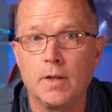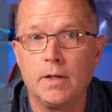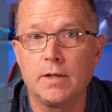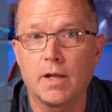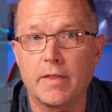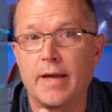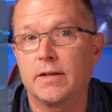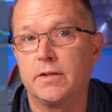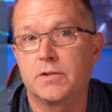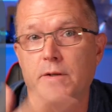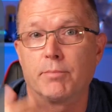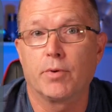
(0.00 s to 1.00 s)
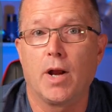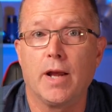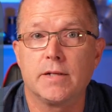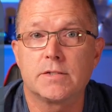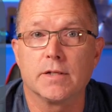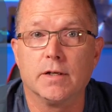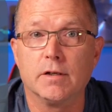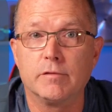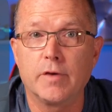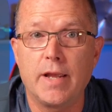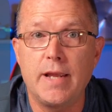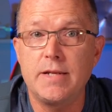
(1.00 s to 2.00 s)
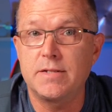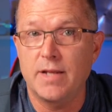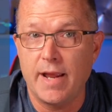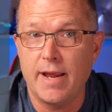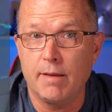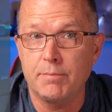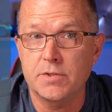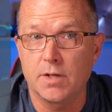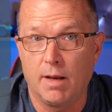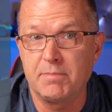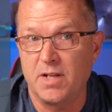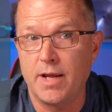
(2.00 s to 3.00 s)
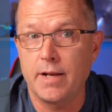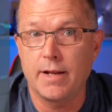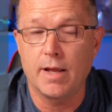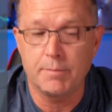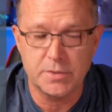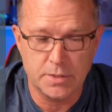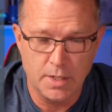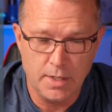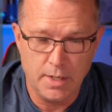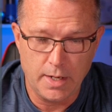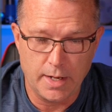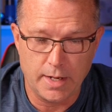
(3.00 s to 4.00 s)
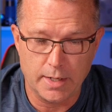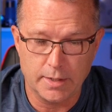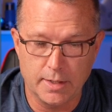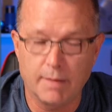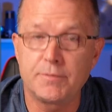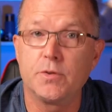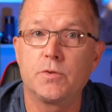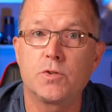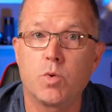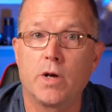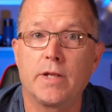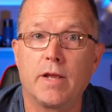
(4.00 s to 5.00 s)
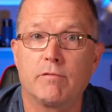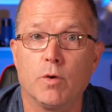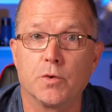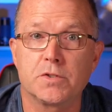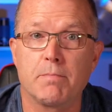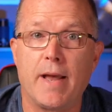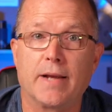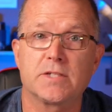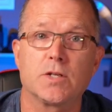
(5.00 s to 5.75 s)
Now that is comprised of 8 amps, up to 8 amps, and up to 28 volts max.